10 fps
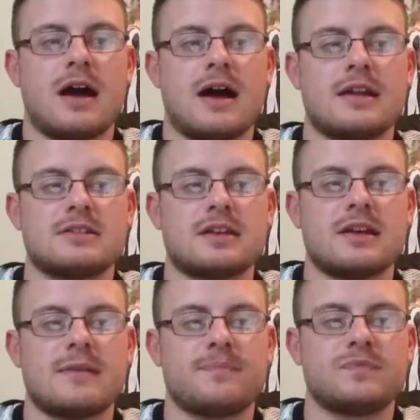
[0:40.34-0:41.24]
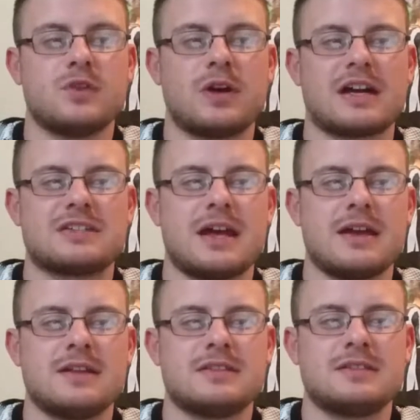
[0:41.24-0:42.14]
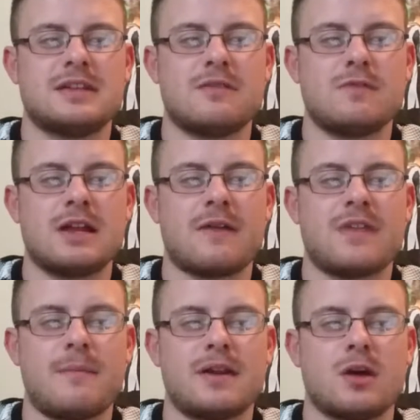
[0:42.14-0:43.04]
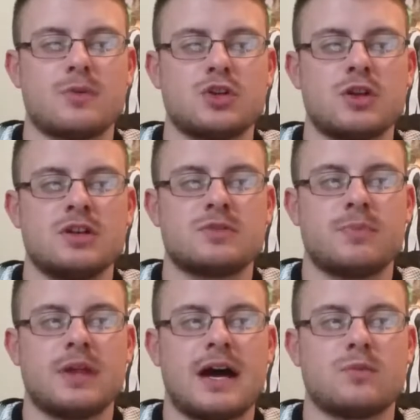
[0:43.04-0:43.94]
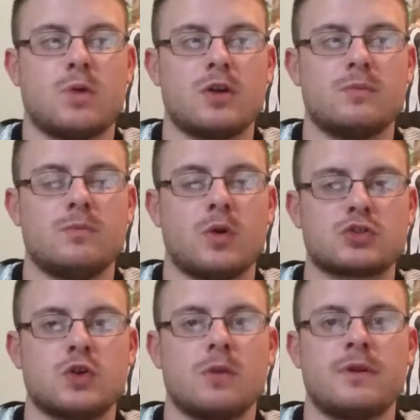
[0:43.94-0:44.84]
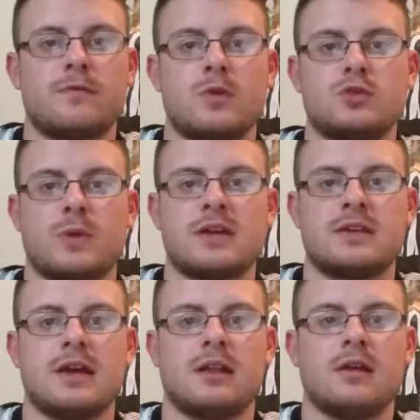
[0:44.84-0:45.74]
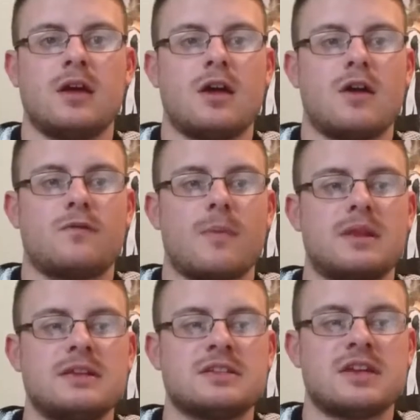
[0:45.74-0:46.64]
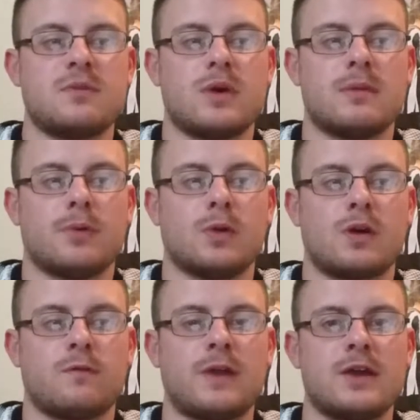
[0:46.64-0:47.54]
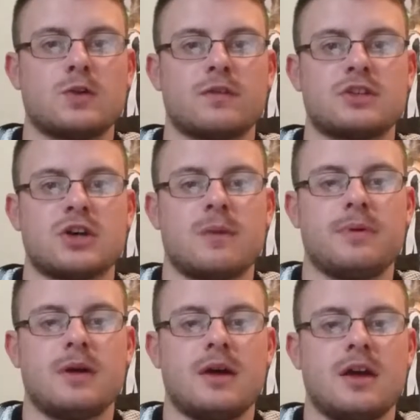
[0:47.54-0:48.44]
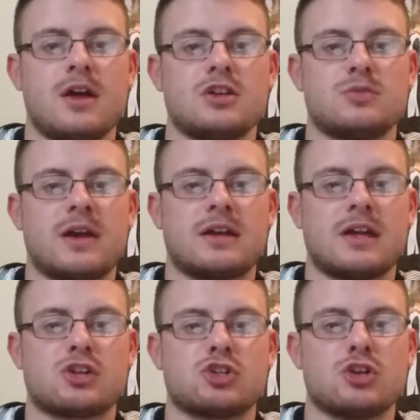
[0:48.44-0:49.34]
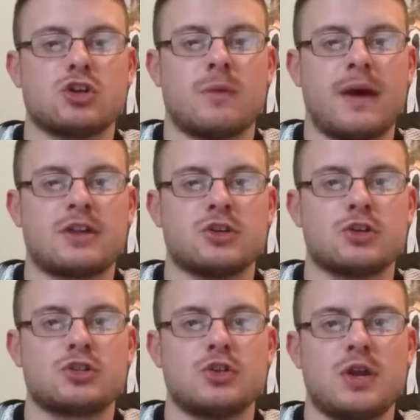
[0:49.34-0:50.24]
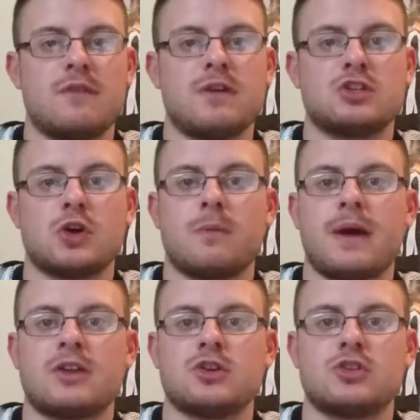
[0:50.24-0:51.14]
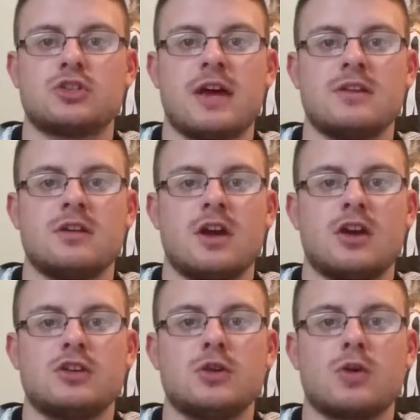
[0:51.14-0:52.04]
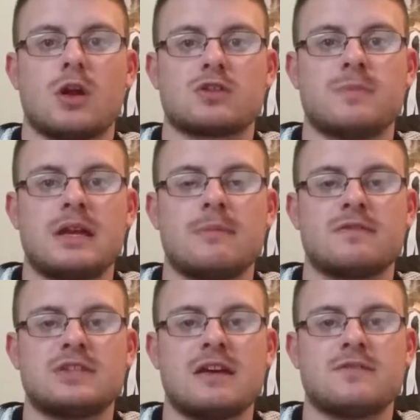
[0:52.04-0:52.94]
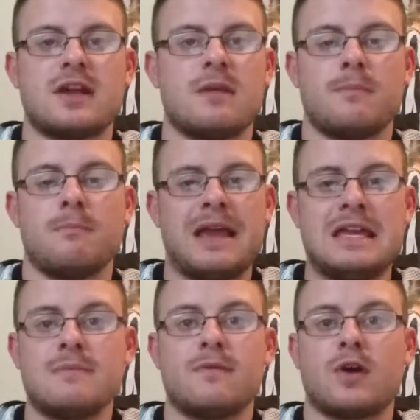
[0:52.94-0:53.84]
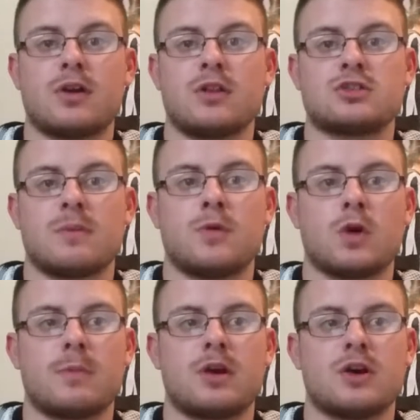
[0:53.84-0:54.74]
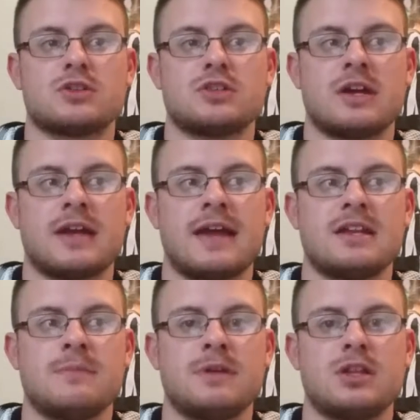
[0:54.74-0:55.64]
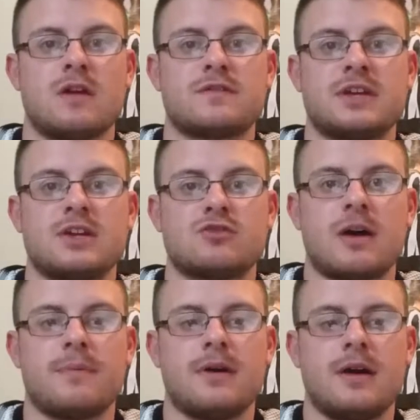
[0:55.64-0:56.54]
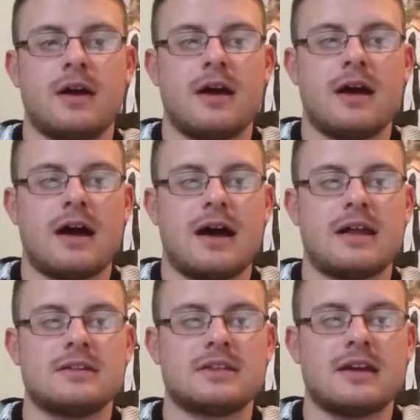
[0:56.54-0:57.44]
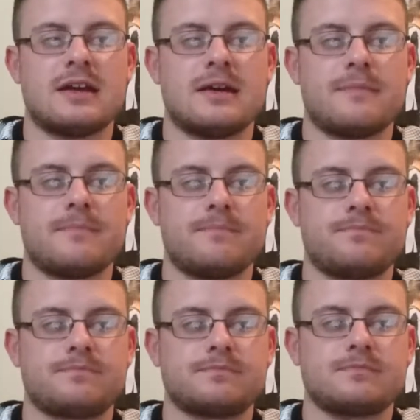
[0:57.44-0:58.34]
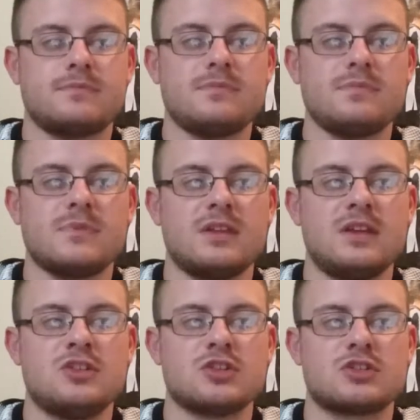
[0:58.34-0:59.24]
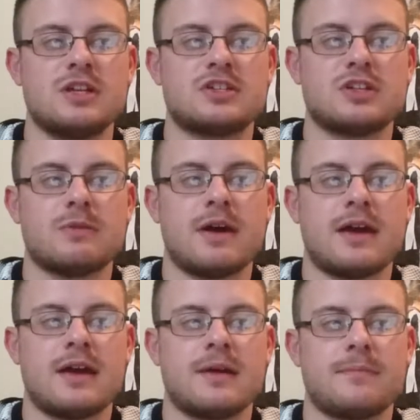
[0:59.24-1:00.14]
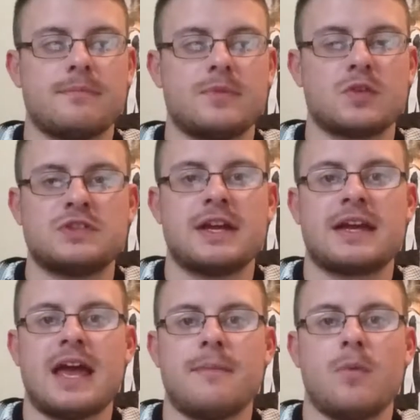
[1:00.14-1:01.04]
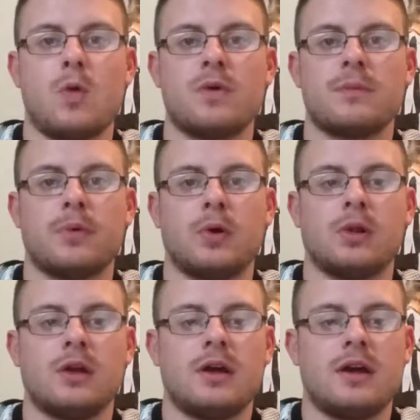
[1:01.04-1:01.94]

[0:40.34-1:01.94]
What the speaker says: And Newcastle United didn't really have that many opportunities, but they had one most notably through Dwight Gayle from the Leeds' end when the ball got flighted over the top. Dwight Gayle should have took a better touch, and if he took a better touch, then Hugo Lloris might even have saved it and it might even have gone into the top corner, because again, he beat the offside trap. And he just needs to take care more with the ball.